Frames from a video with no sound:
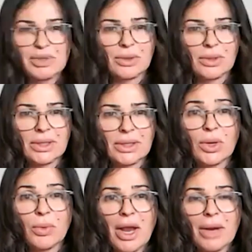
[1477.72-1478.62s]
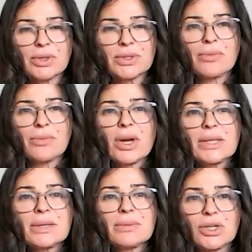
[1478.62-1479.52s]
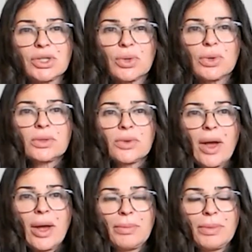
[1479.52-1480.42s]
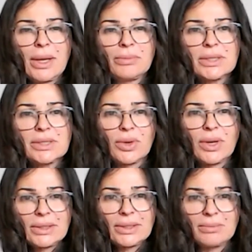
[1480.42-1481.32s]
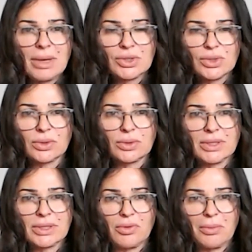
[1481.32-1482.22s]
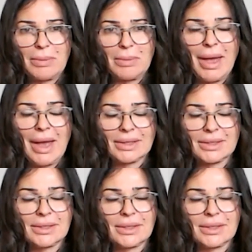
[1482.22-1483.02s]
Absolutely. You know why? Because I'm raising my shoulder up and I'm disconnecting my shoulder blades from my back.